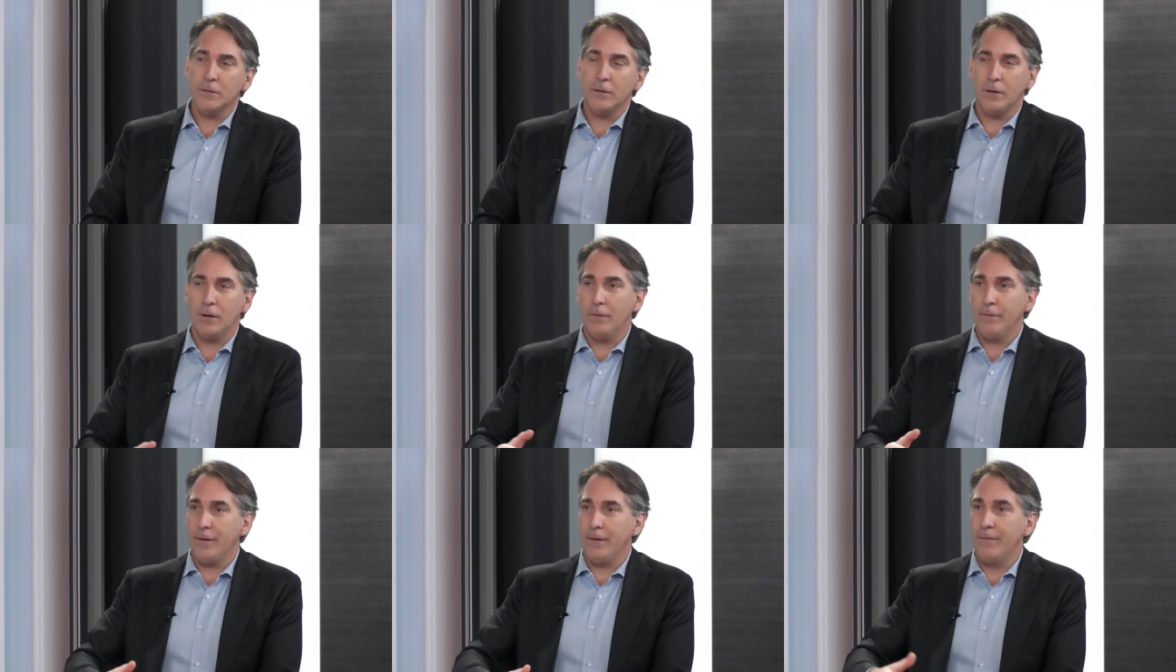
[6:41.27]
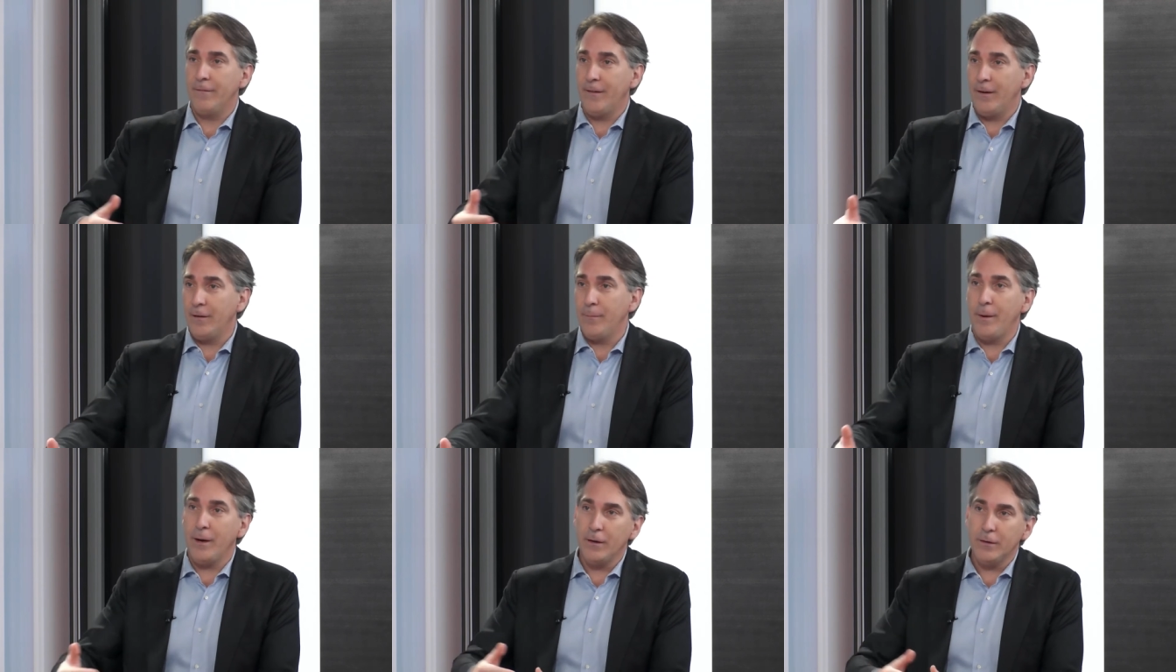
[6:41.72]
They're all very,
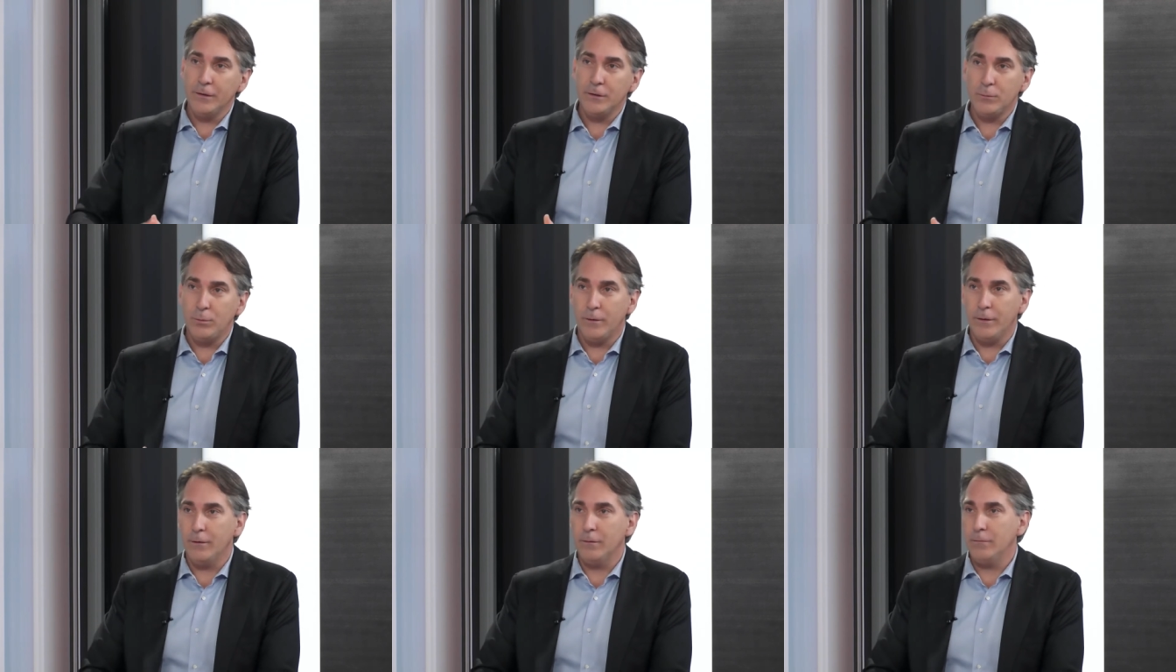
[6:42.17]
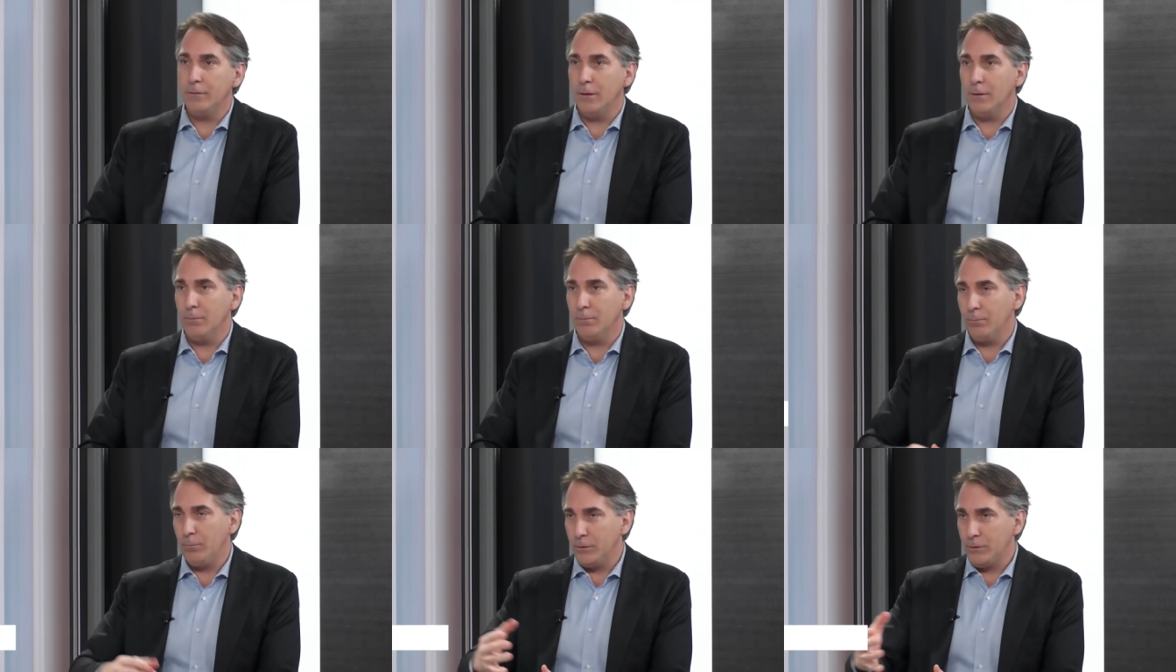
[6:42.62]
very bearish. What are you, you
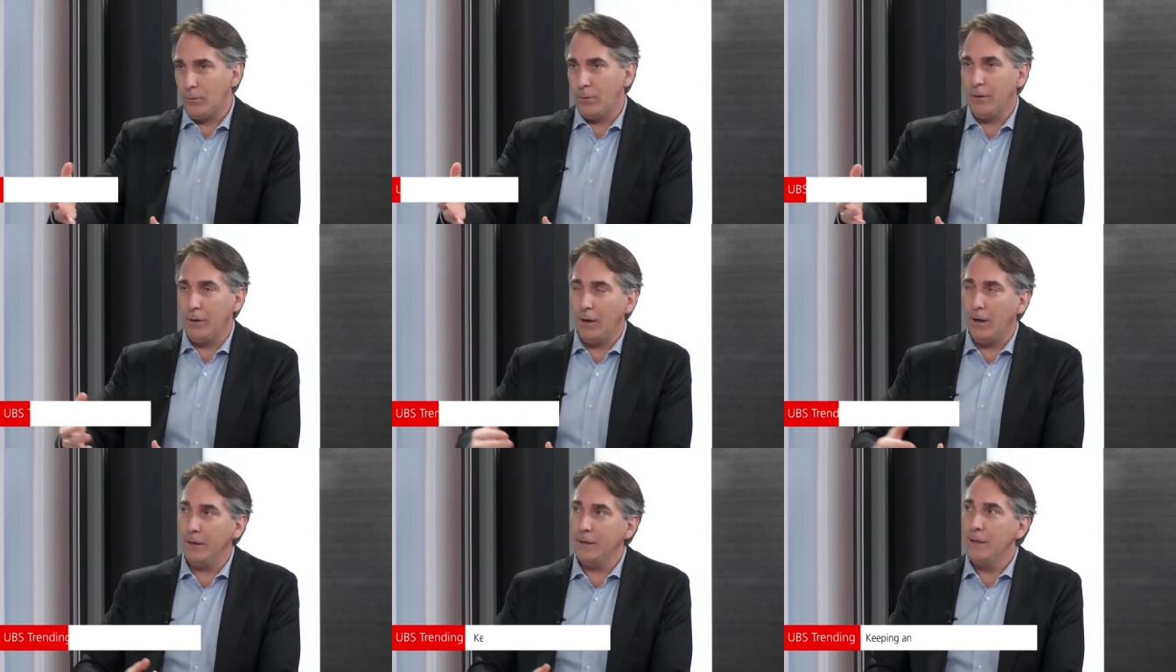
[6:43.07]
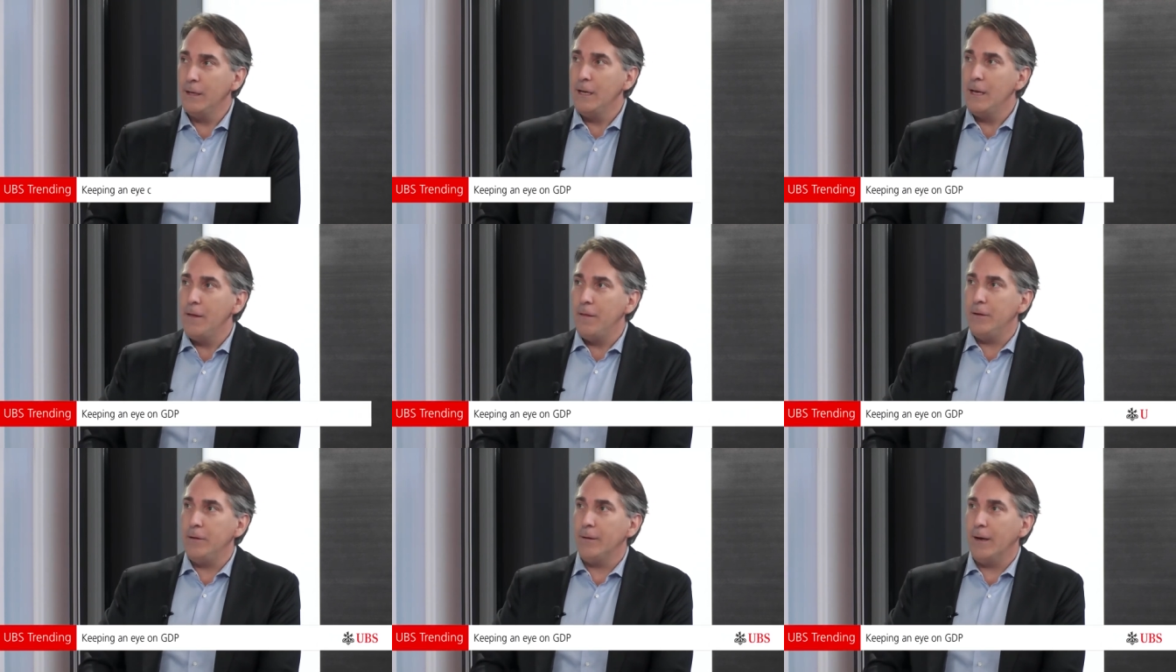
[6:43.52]
know, what's going on?
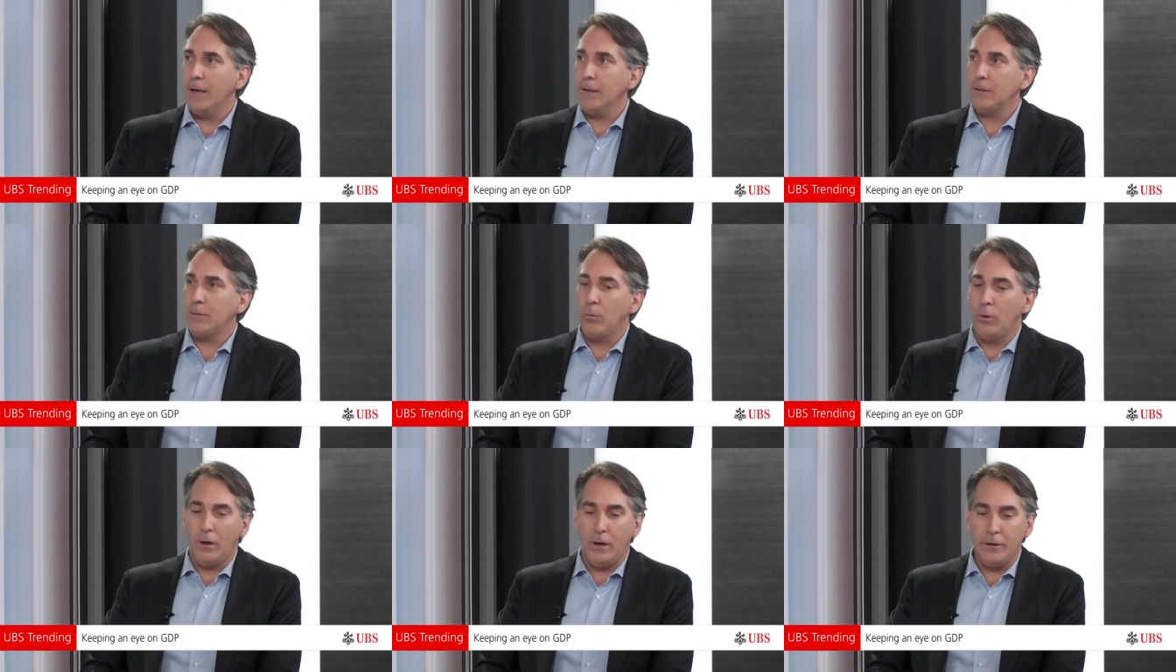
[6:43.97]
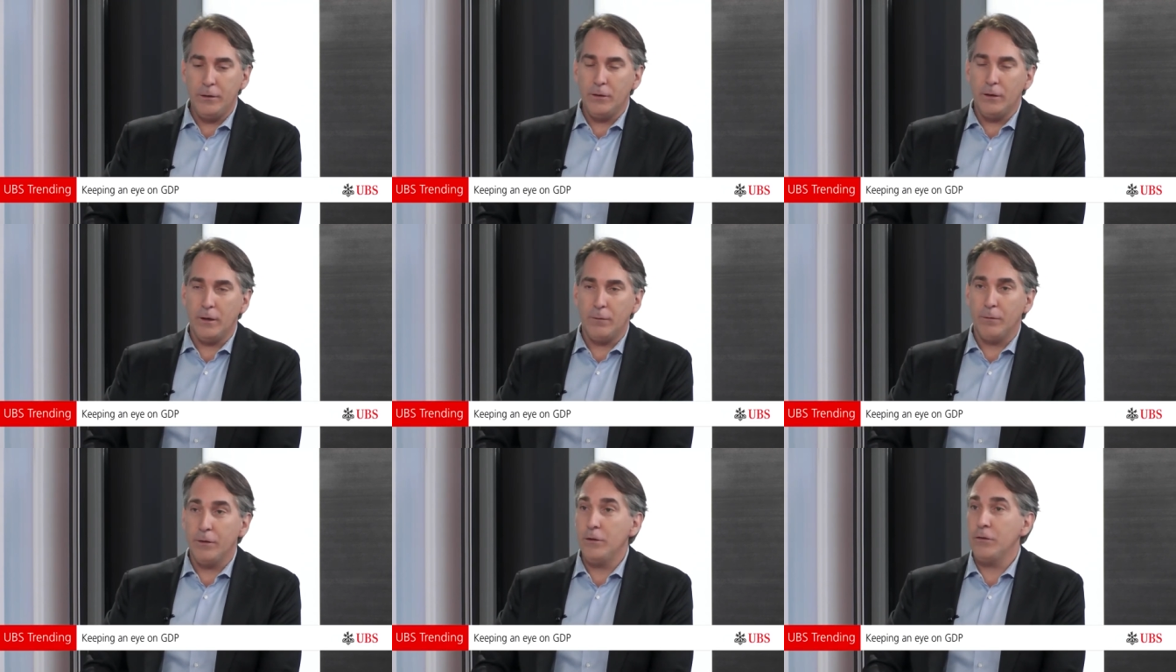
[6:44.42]
Then you ask, well, are you
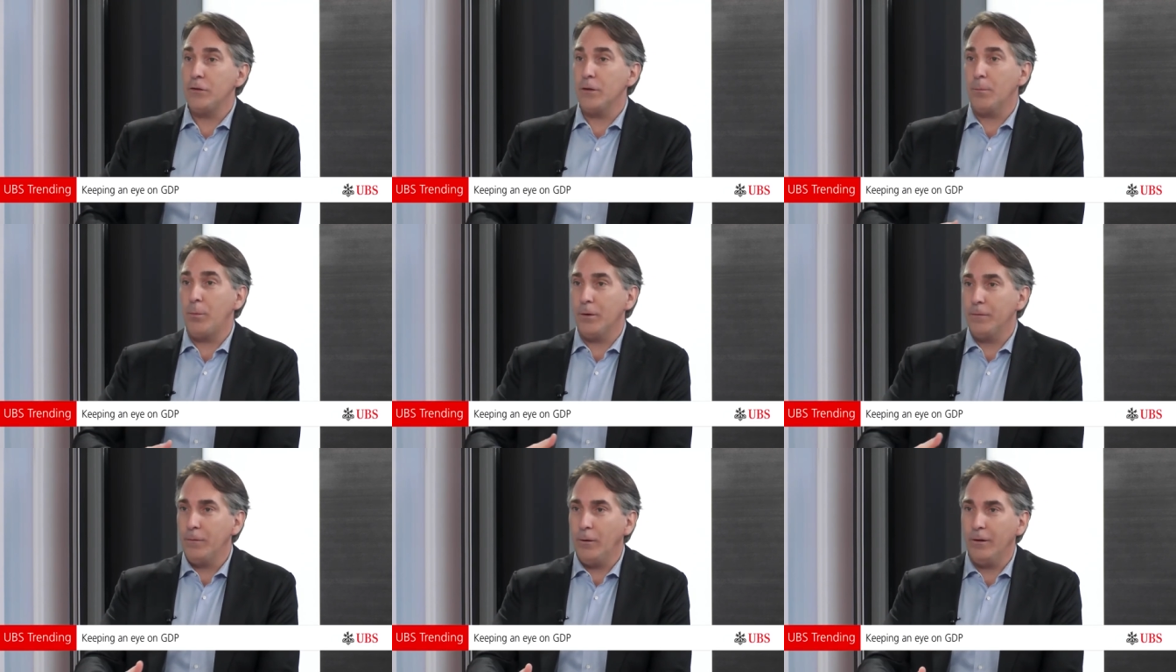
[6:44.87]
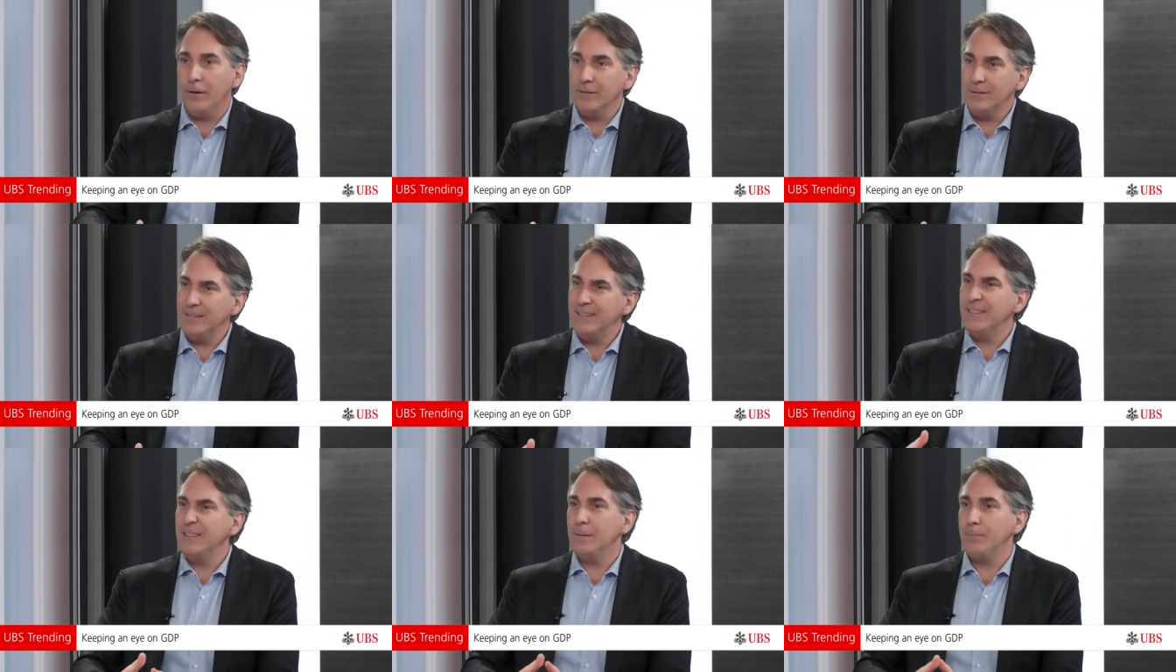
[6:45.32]
going to reduce your portfolio?
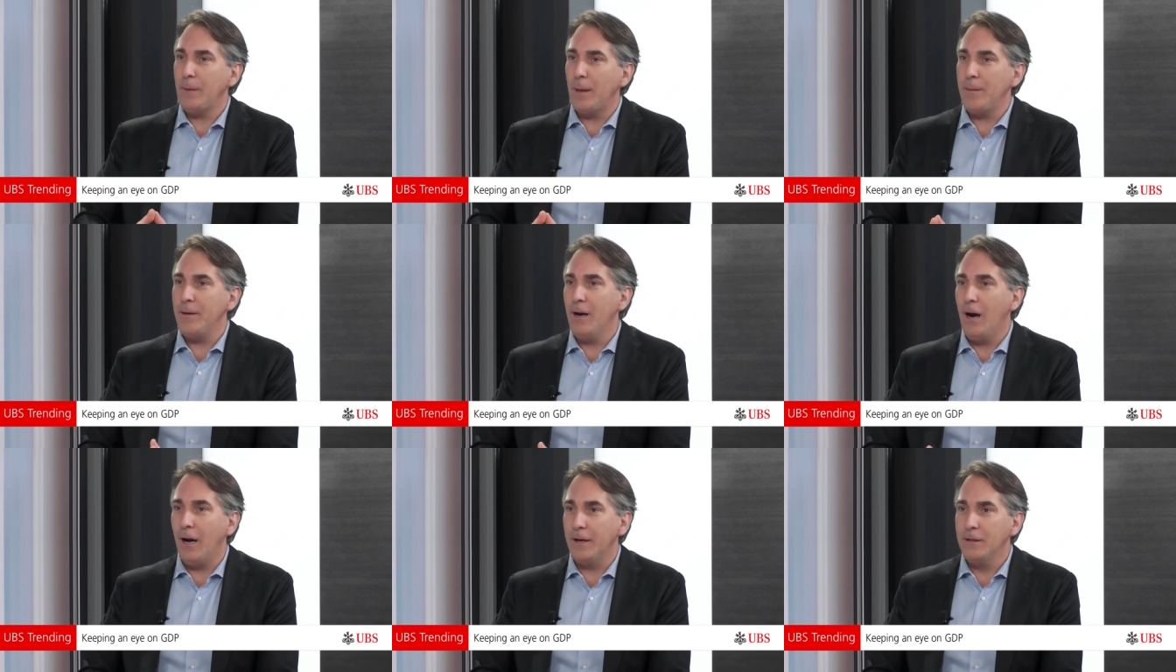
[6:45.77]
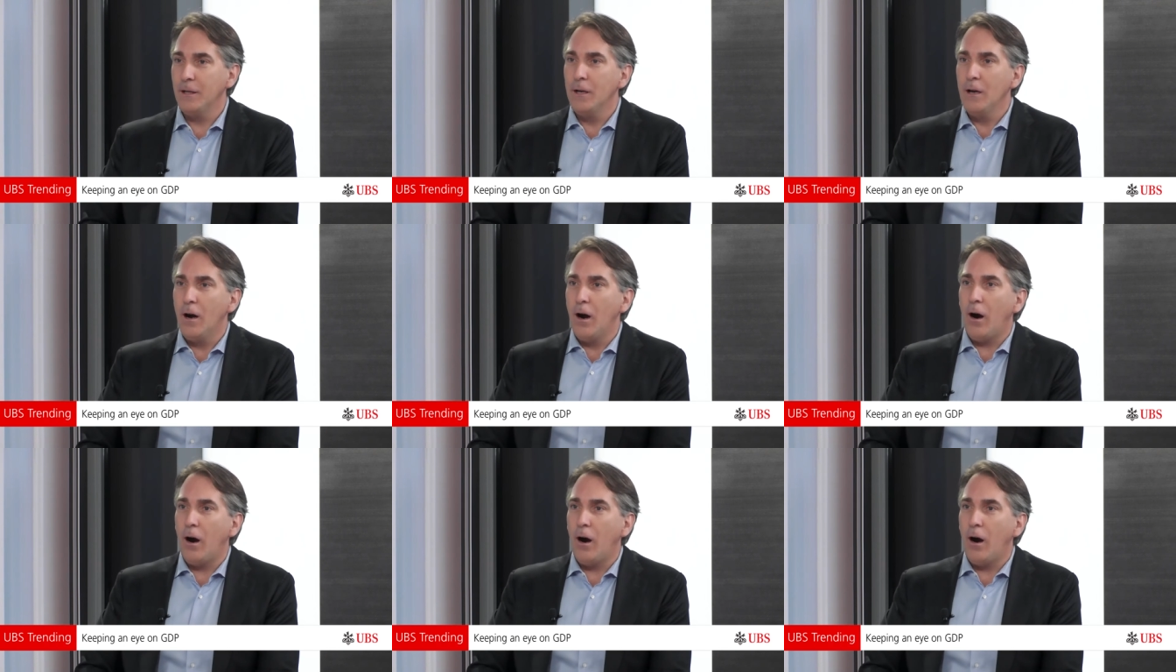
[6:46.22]
So maybe not.